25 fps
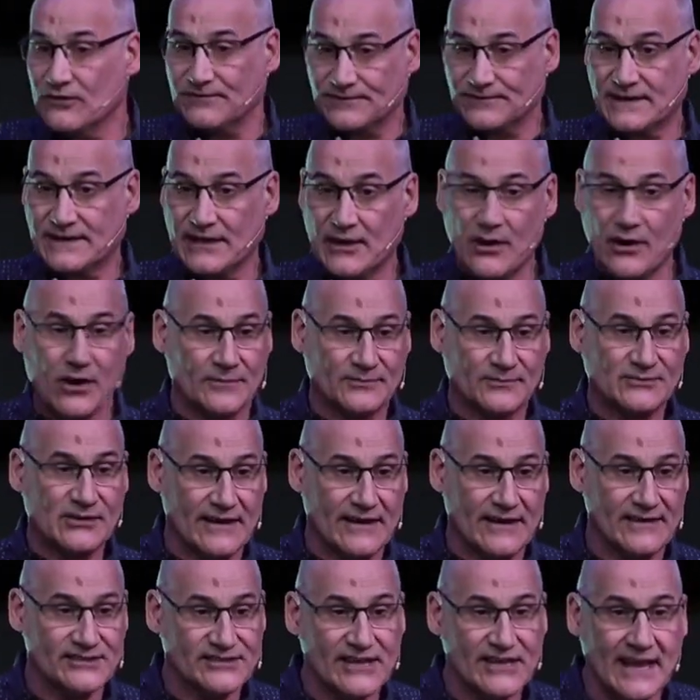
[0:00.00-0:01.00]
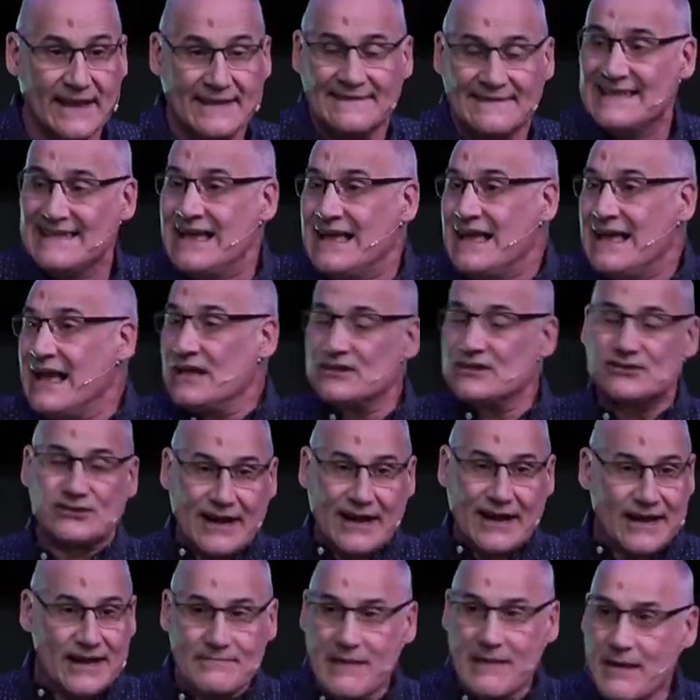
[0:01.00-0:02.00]
Do you know what I'm trying to say? And so I
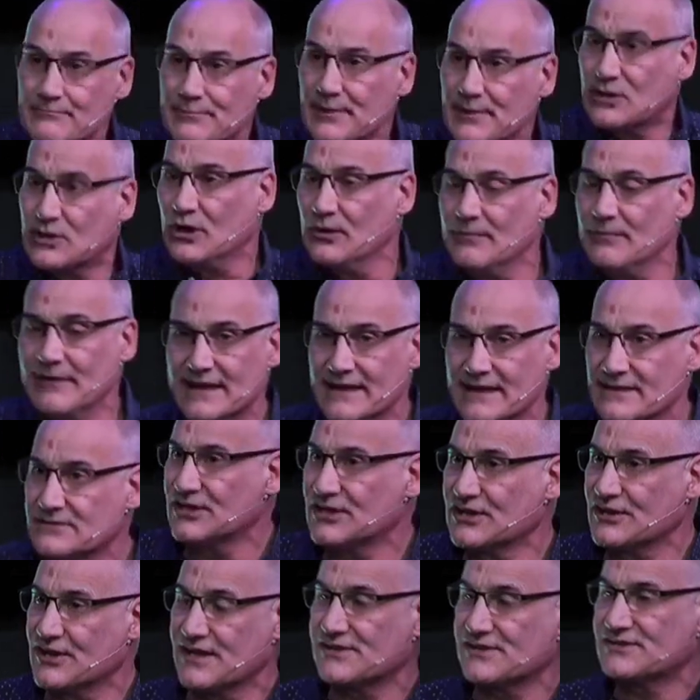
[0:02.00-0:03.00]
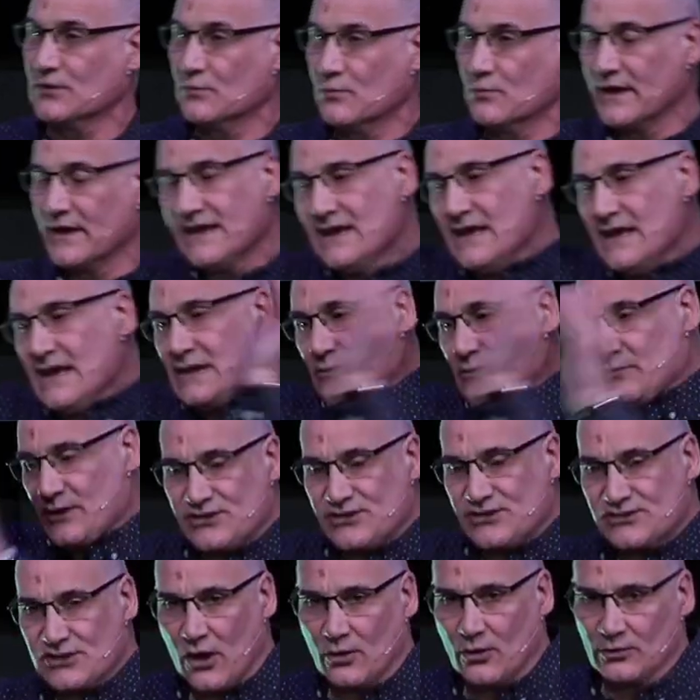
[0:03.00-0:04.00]
remember coming into this, and we, we
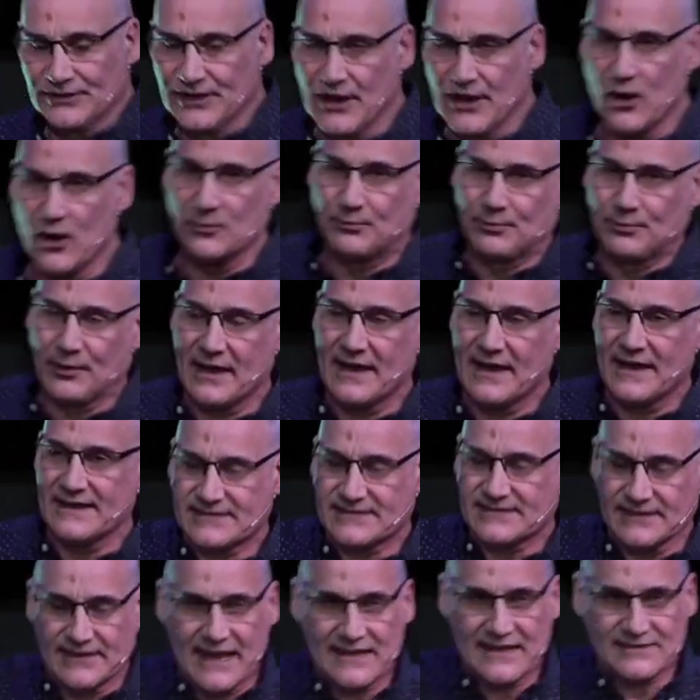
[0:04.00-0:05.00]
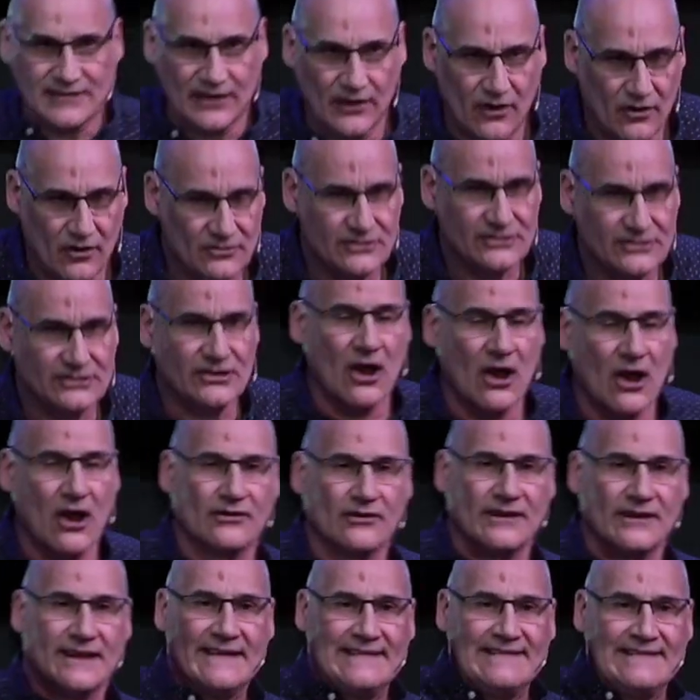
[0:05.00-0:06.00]
sold the old place, and that's a long story,
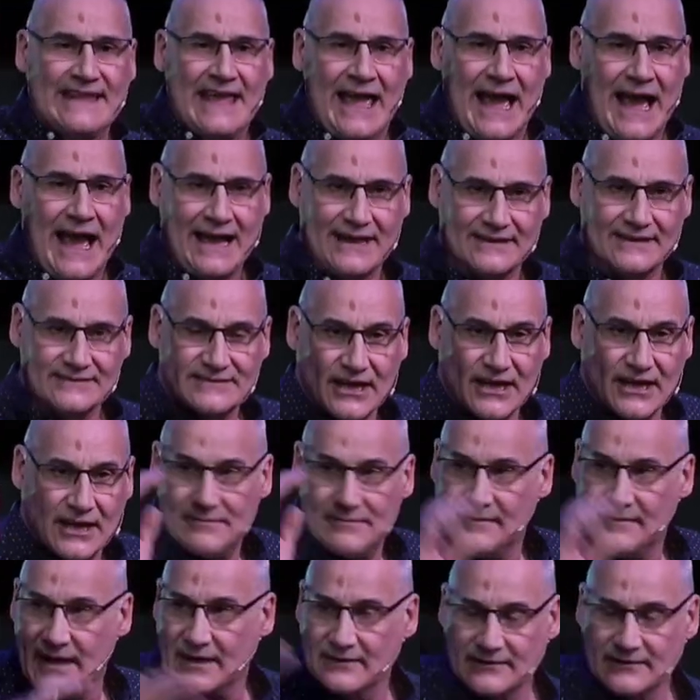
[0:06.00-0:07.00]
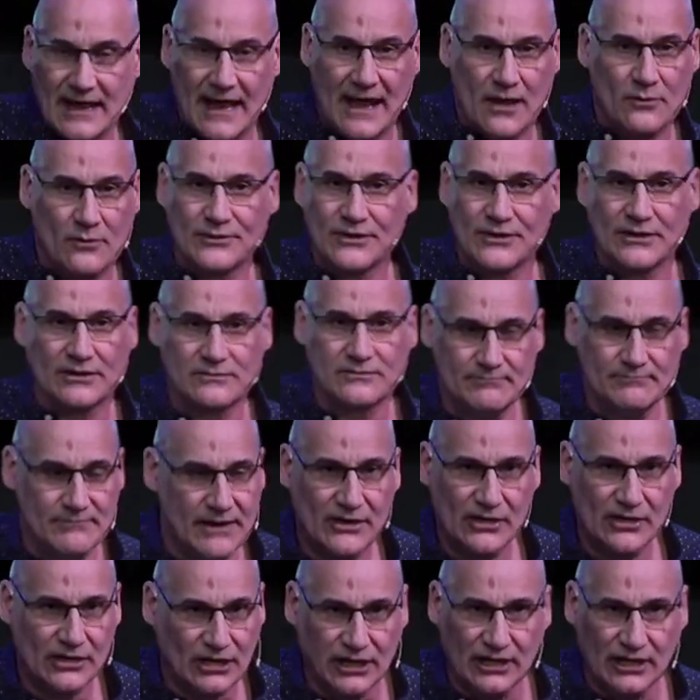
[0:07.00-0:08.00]
and, um, and how the
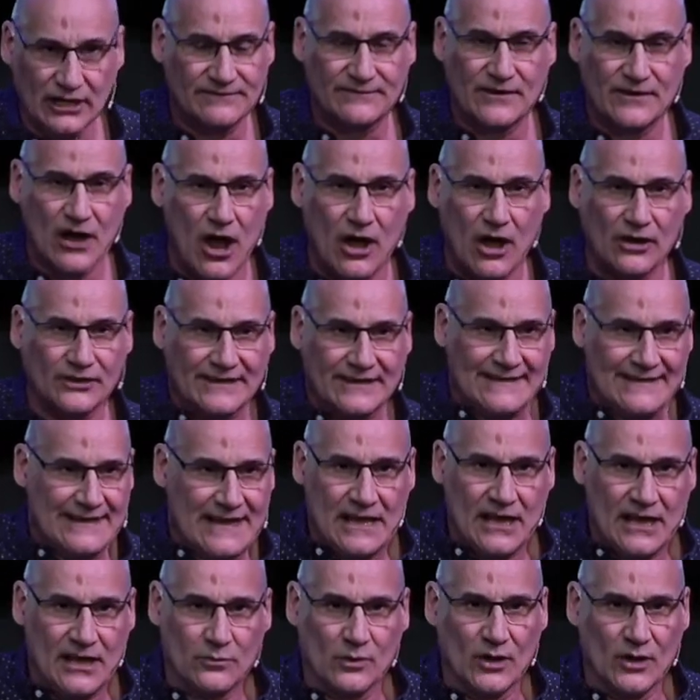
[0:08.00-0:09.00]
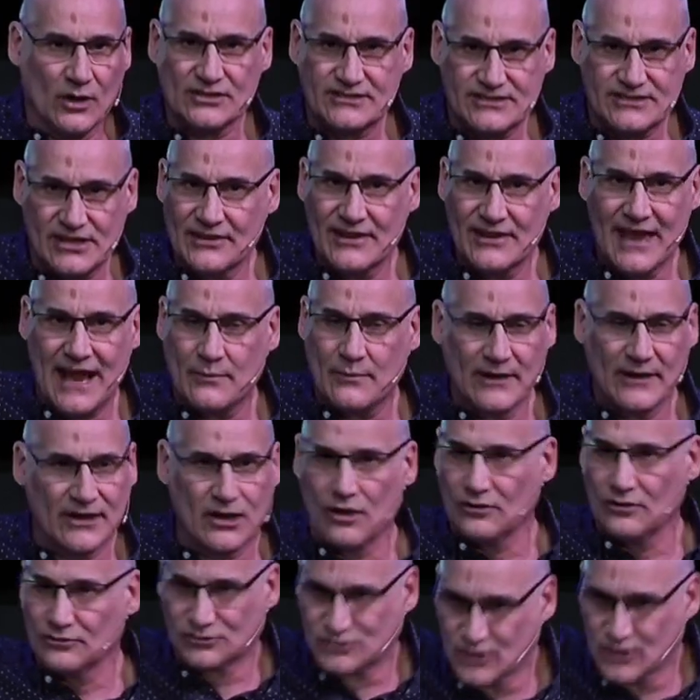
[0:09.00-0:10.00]
miracle of God uh, worked in that. We
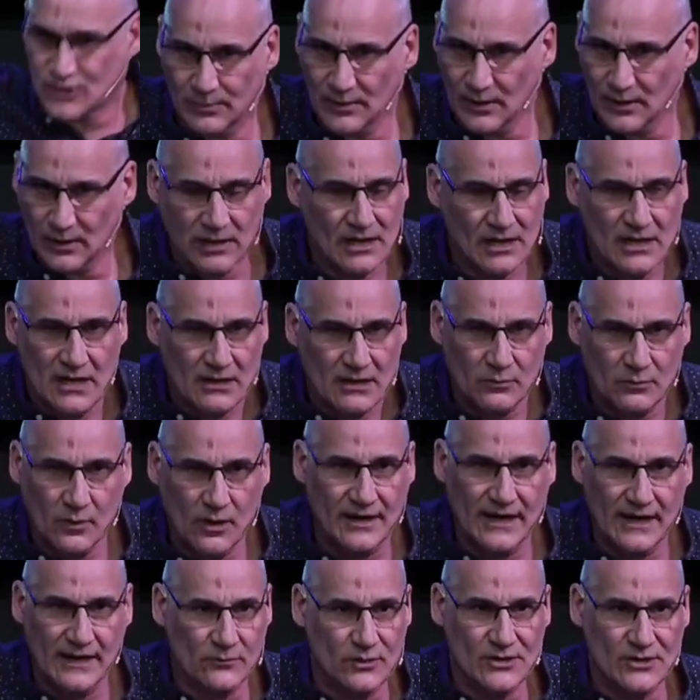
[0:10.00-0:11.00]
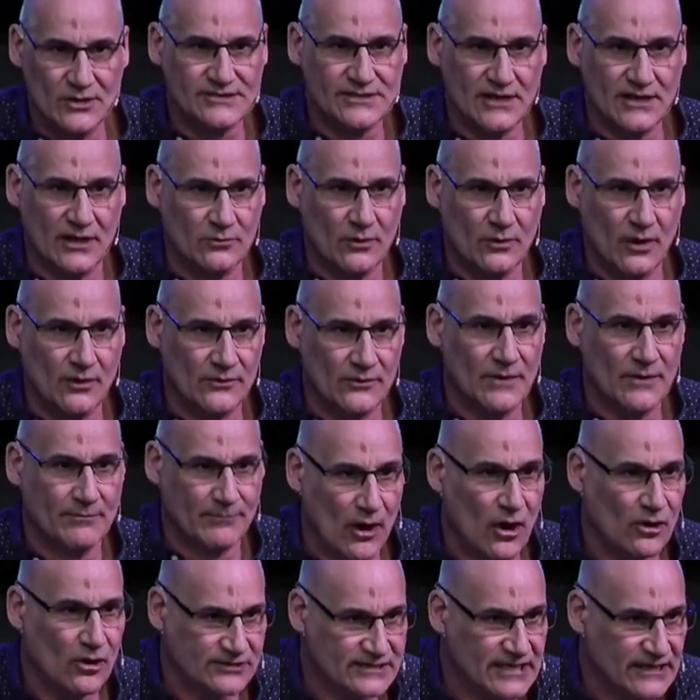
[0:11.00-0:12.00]
got double what it was, uh, what they
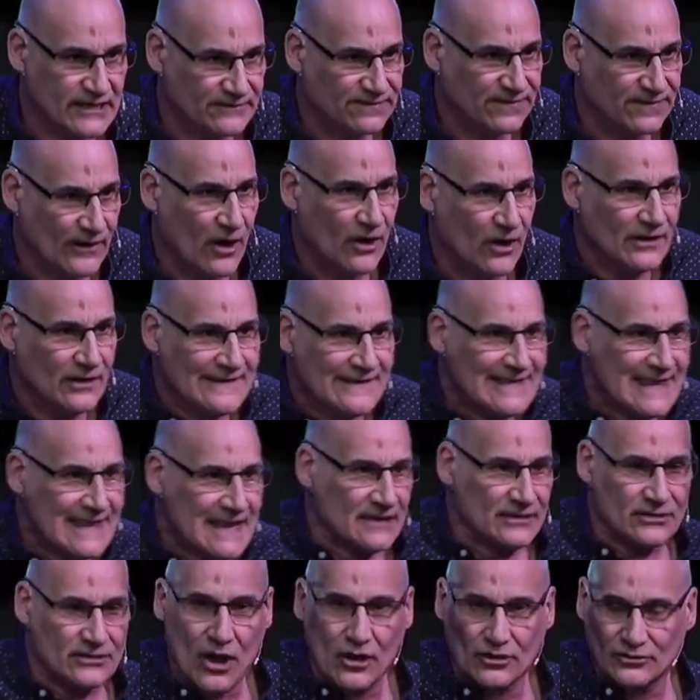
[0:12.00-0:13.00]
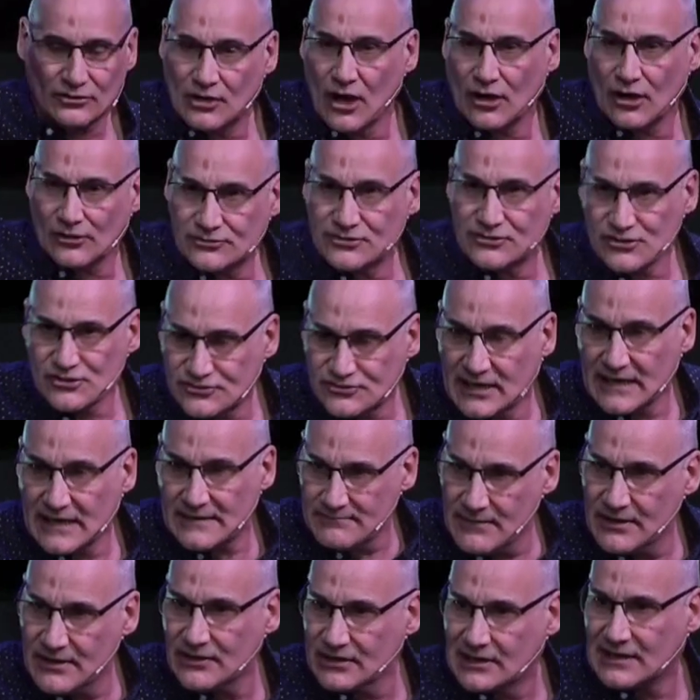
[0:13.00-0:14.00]
bought it for. God, God just did
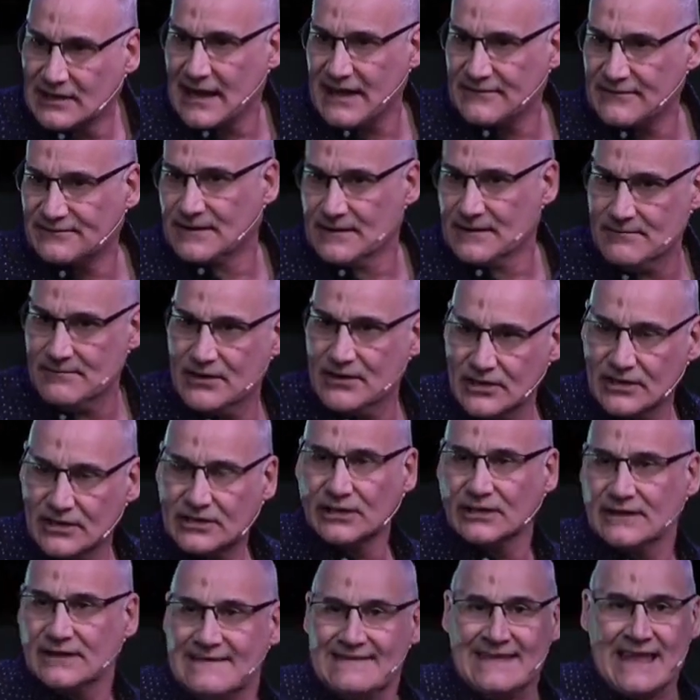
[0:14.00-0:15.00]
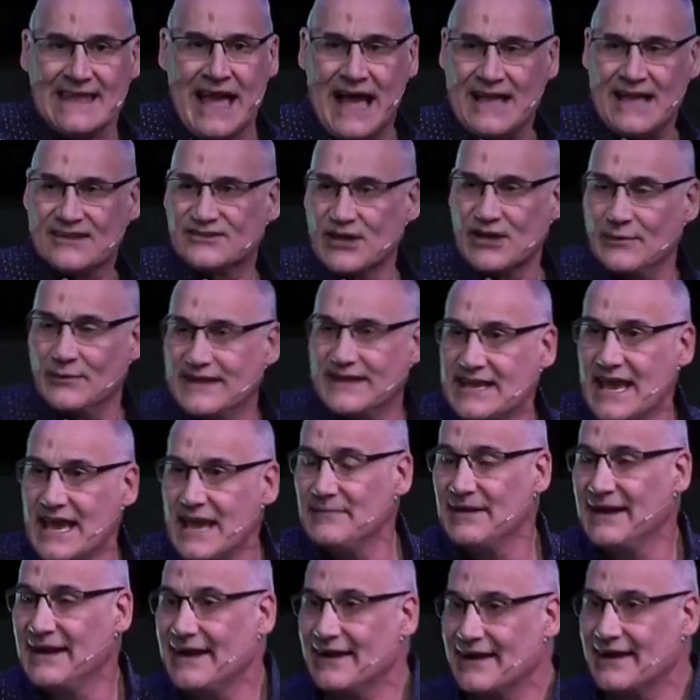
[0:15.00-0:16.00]
miracle after miracle. And so we came in
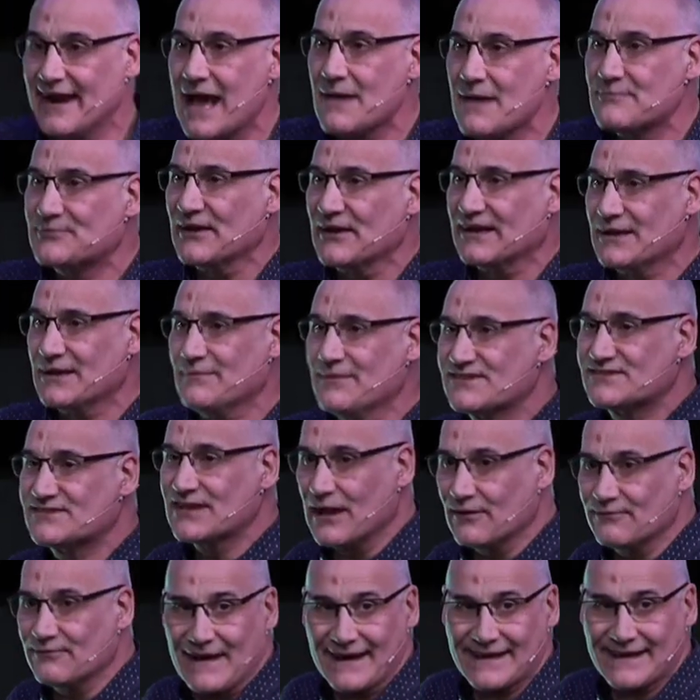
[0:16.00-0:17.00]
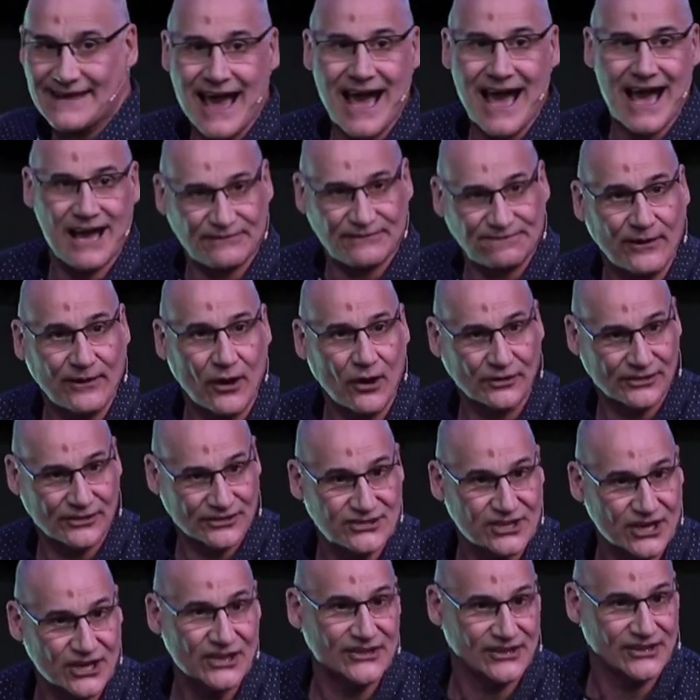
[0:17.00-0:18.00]
here, and I'm thinking to myself, I can't afford to
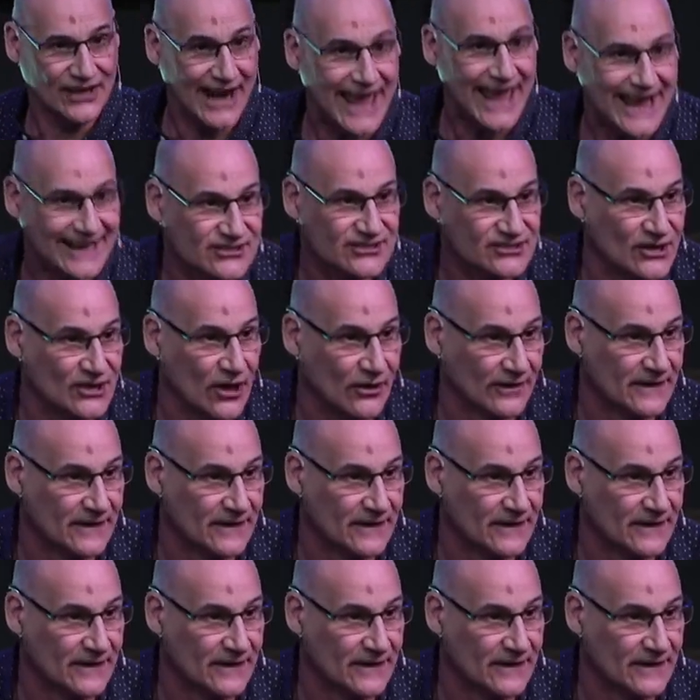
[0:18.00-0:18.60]
turn the lights on.